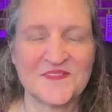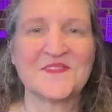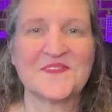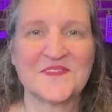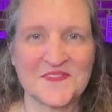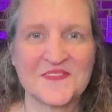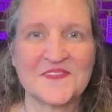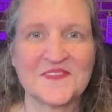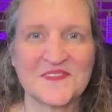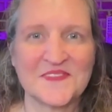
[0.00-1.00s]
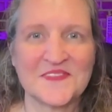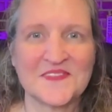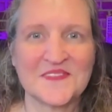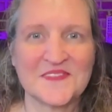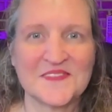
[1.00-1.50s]

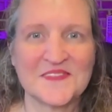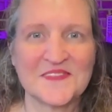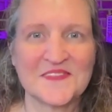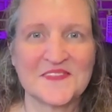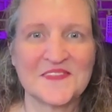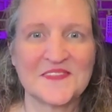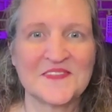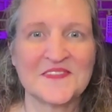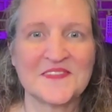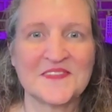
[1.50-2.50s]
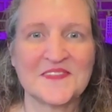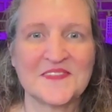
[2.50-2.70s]
No words are spoken by the person on screen.